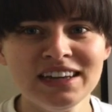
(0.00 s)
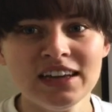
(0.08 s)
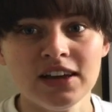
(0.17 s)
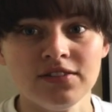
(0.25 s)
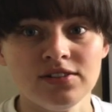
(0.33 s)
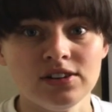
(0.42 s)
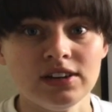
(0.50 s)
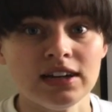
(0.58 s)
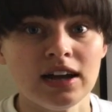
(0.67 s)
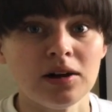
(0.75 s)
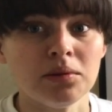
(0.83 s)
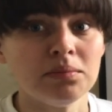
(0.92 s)
If you need
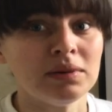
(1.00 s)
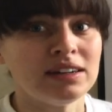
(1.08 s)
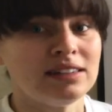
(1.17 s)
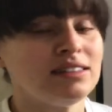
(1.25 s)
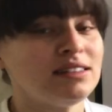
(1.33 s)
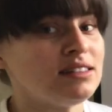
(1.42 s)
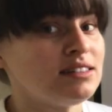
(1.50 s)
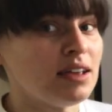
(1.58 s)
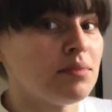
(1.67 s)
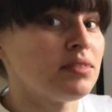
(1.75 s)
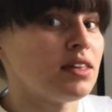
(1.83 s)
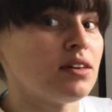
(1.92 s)
help, but it's the
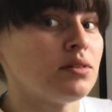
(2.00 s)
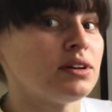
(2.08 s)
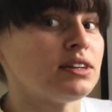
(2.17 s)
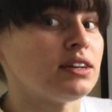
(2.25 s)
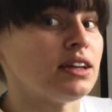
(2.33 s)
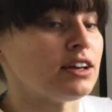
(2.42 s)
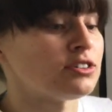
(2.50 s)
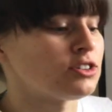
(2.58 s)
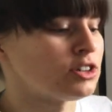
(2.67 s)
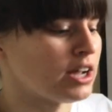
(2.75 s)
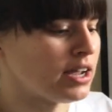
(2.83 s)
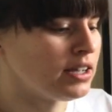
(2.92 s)
same thing we did
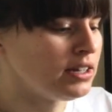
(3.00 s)
yesterday.